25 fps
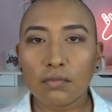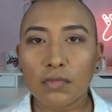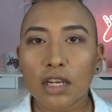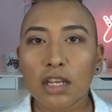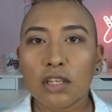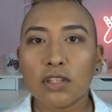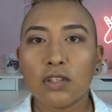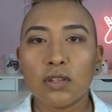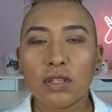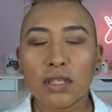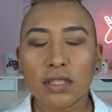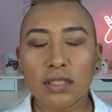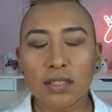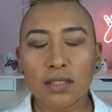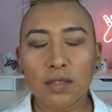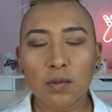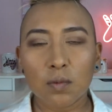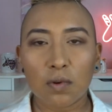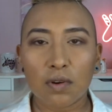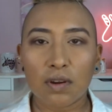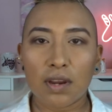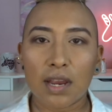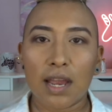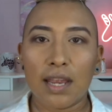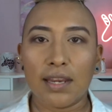So this is
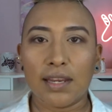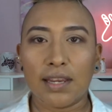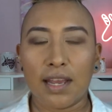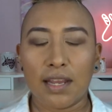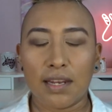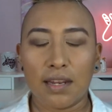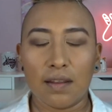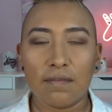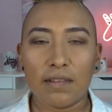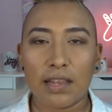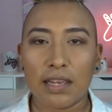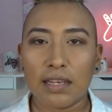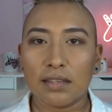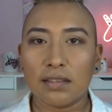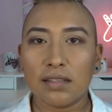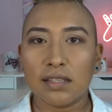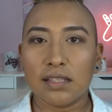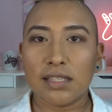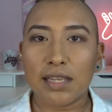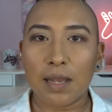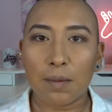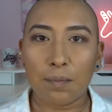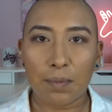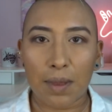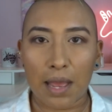where I kind of like
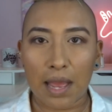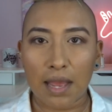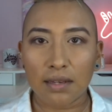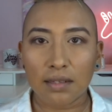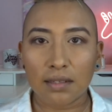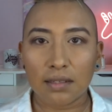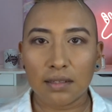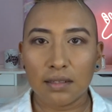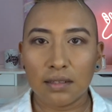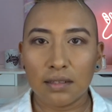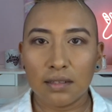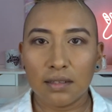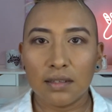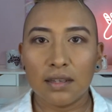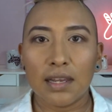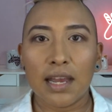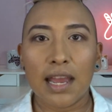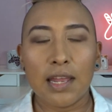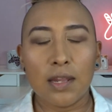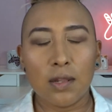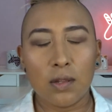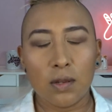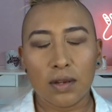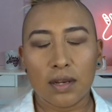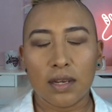step back. I
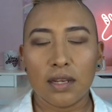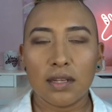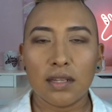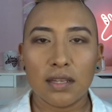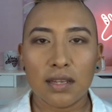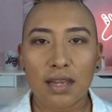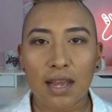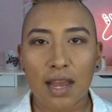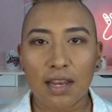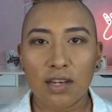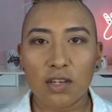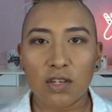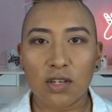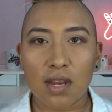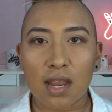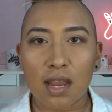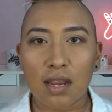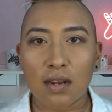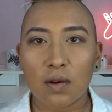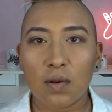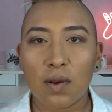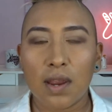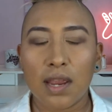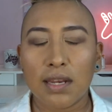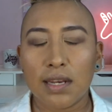look at the
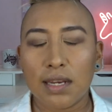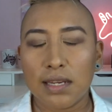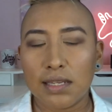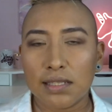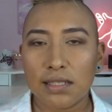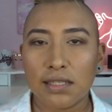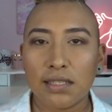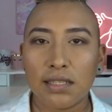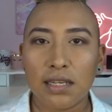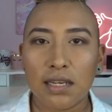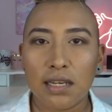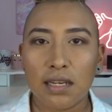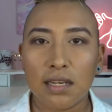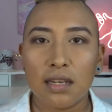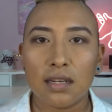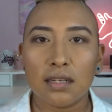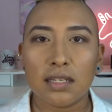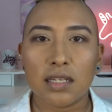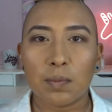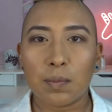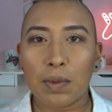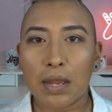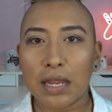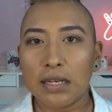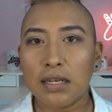eyeshadow and I see,
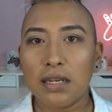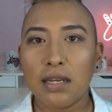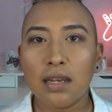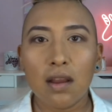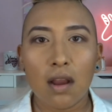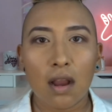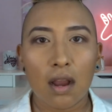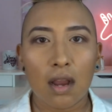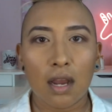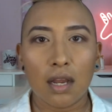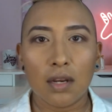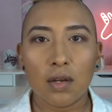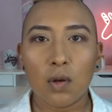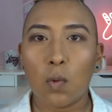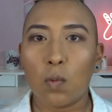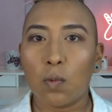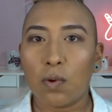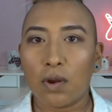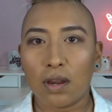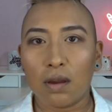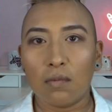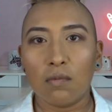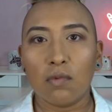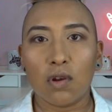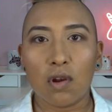depending on
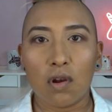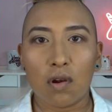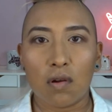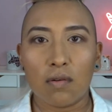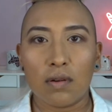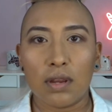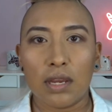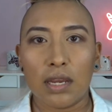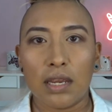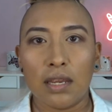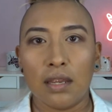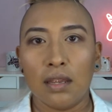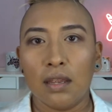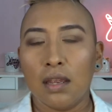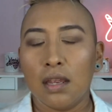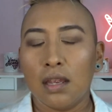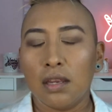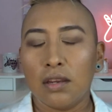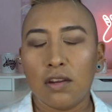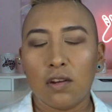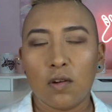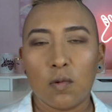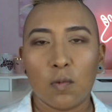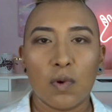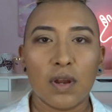where I'm going,
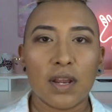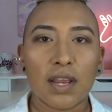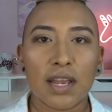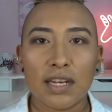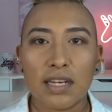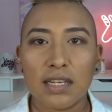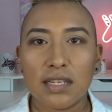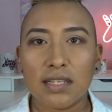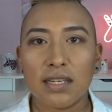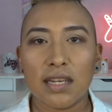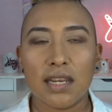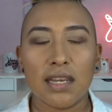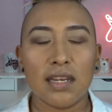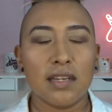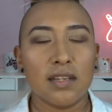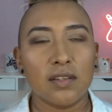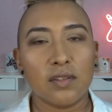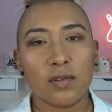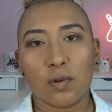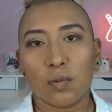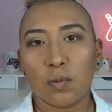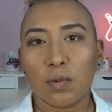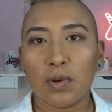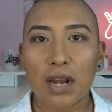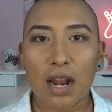you know, what kind of day it is
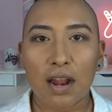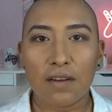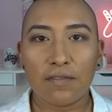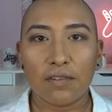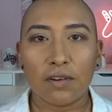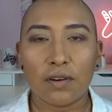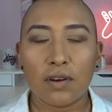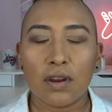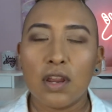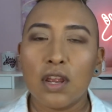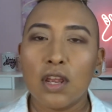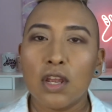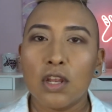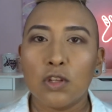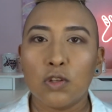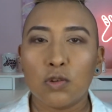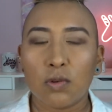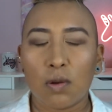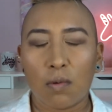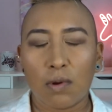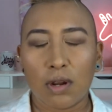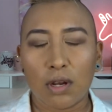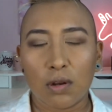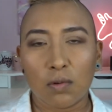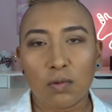or whatever, do I
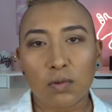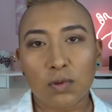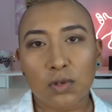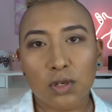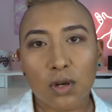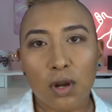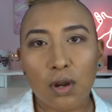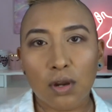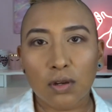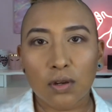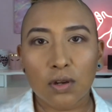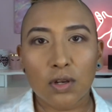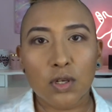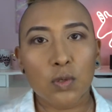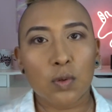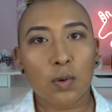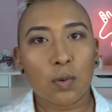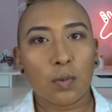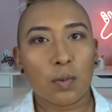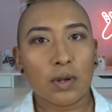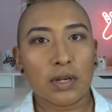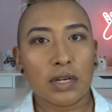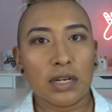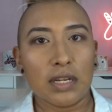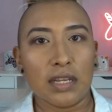want to go darker? Do I
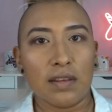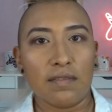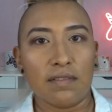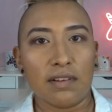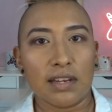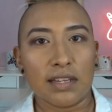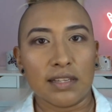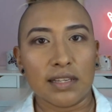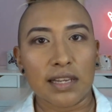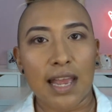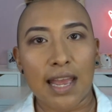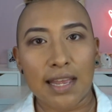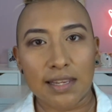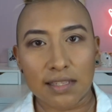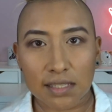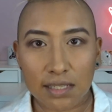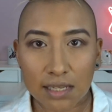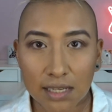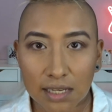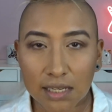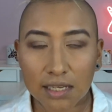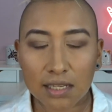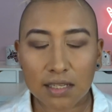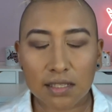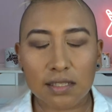want to leave it as
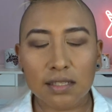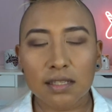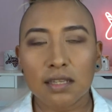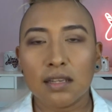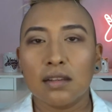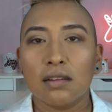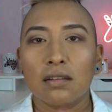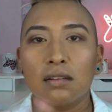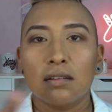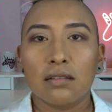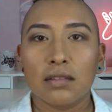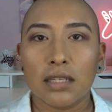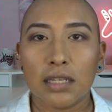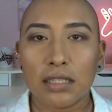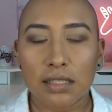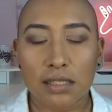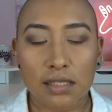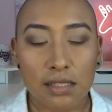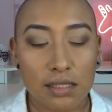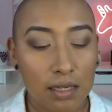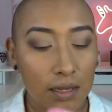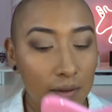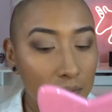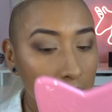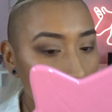is? Let's
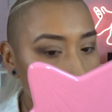see.